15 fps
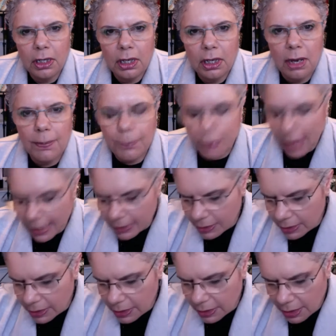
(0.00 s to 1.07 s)
A
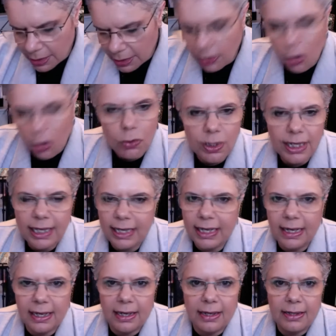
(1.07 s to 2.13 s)
practice that is older
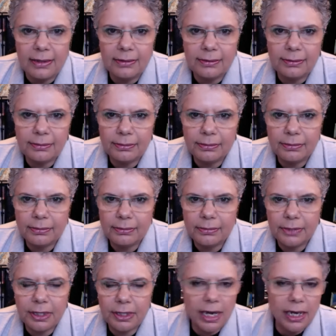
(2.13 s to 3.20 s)
here
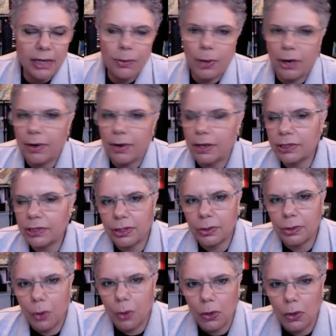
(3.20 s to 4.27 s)
than anywhere else in the
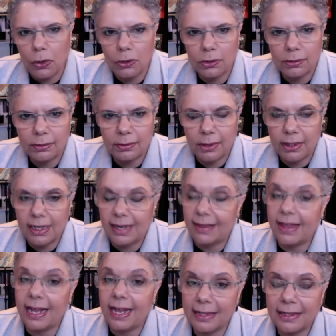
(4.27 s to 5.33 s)
world. And
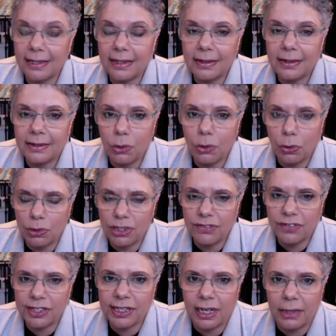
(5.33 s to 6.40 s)
that's cause
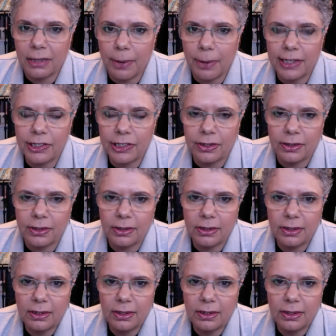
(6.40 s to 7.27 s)
for celebration.